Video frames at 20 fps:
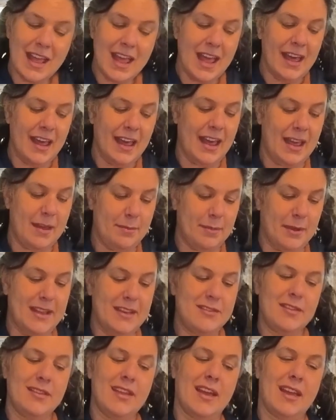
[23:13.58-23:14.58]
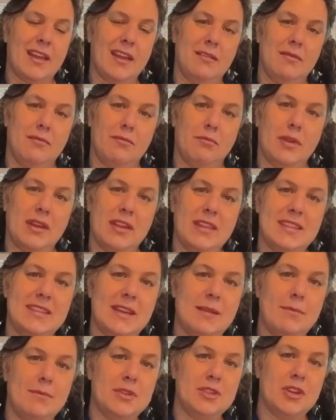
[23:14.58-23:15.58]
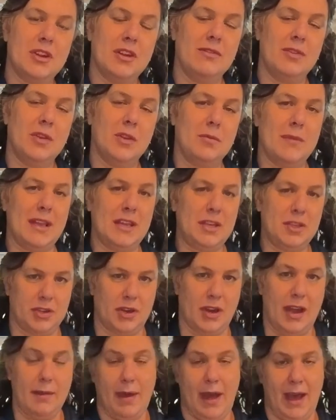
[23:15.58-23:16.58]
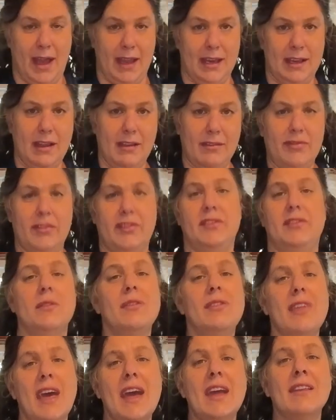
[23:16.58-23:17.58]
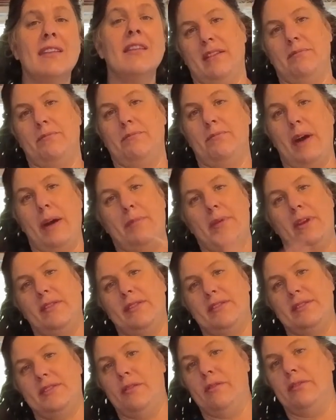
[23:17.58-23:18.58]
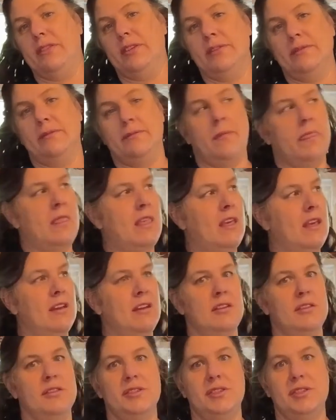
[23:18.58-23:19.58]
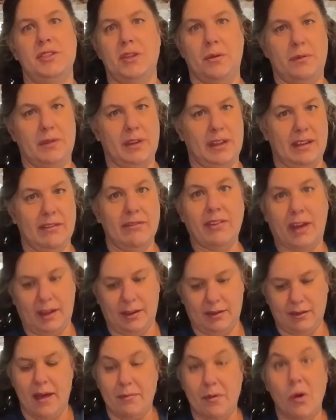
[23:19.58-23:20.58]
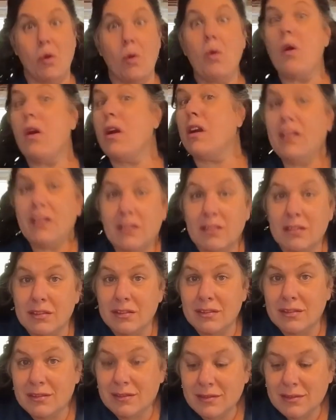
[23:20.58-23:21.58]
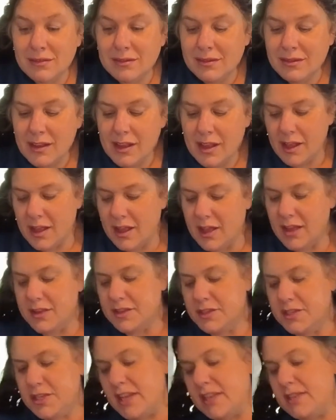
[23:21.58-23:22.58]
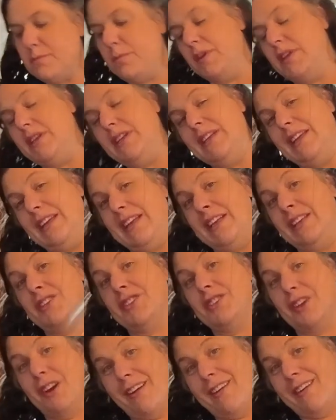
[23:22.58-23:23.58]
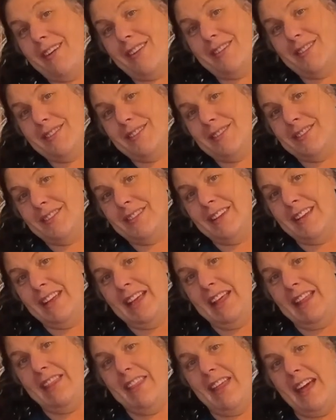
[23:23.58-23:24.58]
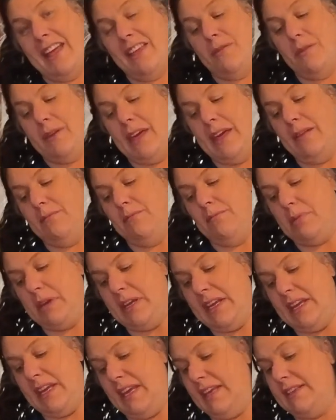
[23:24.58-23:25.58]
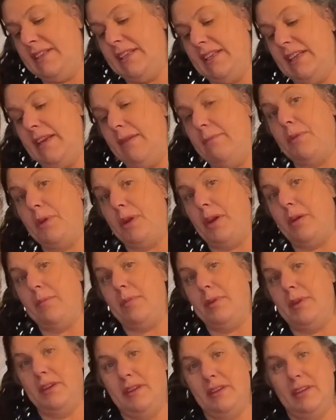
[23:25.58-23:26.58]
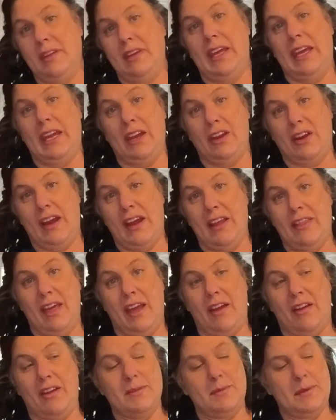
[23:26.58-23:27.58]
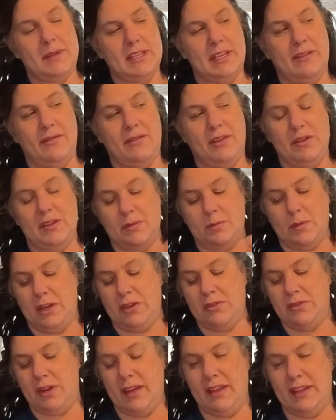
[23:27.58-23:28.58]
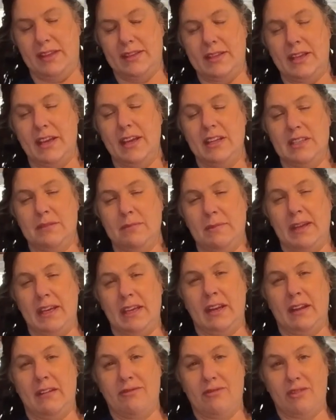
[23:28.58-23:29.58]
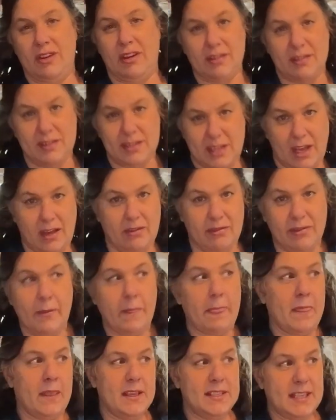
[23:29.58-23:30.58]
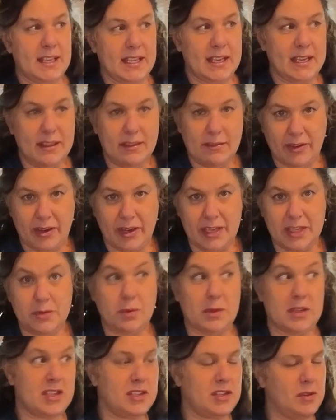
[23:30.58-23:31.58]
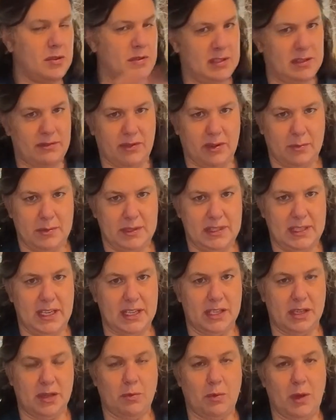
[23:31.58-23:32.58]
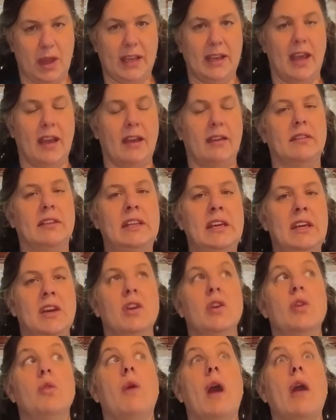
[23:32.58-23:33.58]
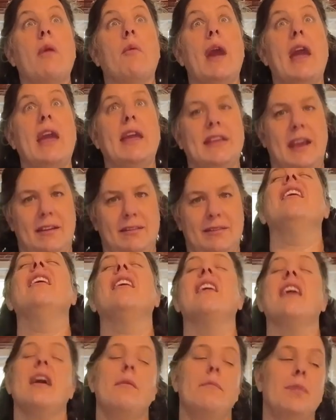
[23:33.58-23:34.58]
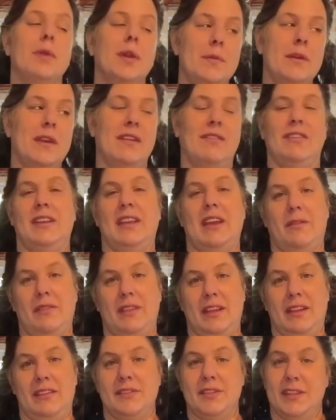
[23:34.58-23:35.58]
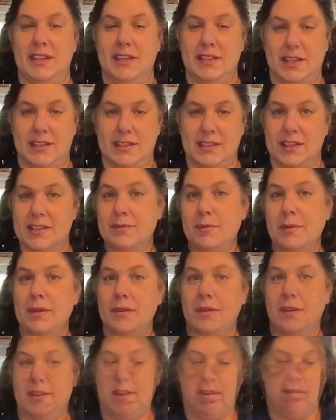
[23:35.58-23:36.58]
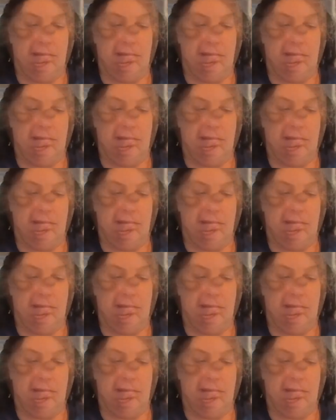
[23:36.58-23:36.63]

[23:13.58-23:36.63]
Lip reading: a blender that can bring the temperature of your mixture up high enough to do that, pop it on the stove. Totally fine. Or just put it in jars that you can pretty easily burp here and there, especially if you just want to try this to make enough for yourself. Stick it in the fridge, which slows the fermentation way down, way down, and burp it every now and then so that it doesn't explode on you.